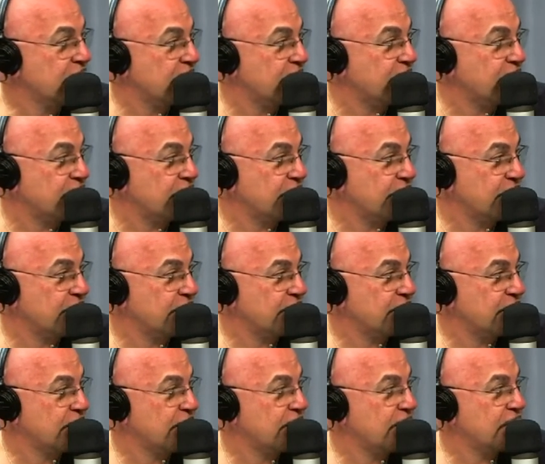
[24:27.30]
Difficult.
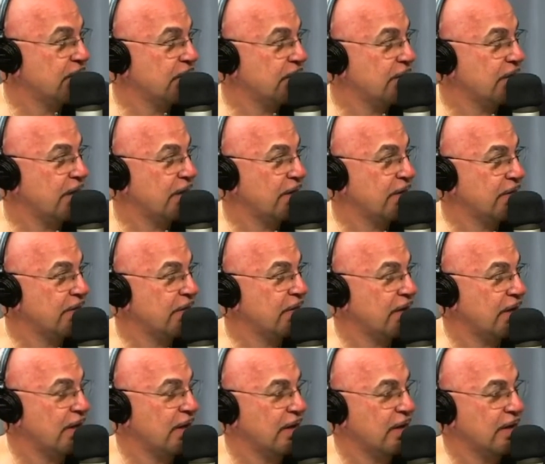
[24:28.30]
Ostrich burgers, right?
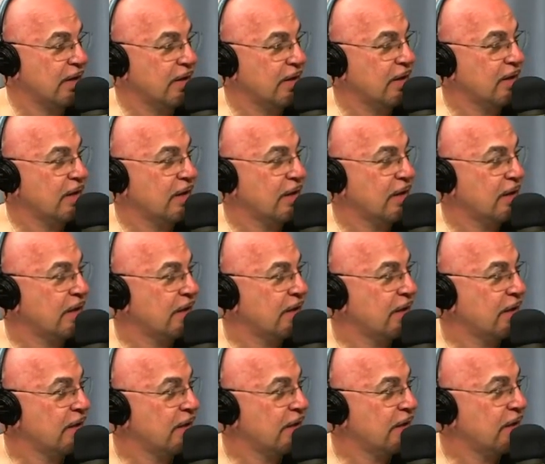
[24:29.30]
Yeah. Why would
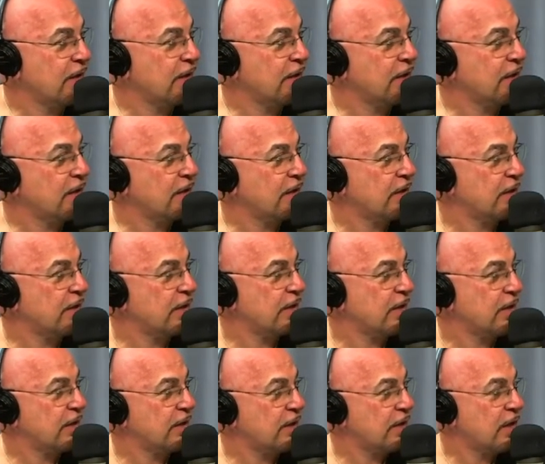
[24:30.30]
anybody get an ostrich
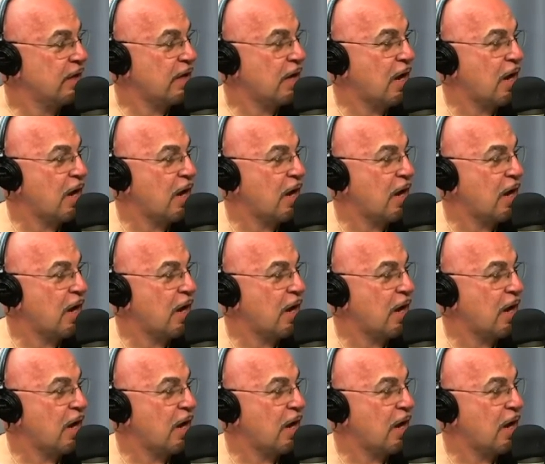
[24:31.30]
burger?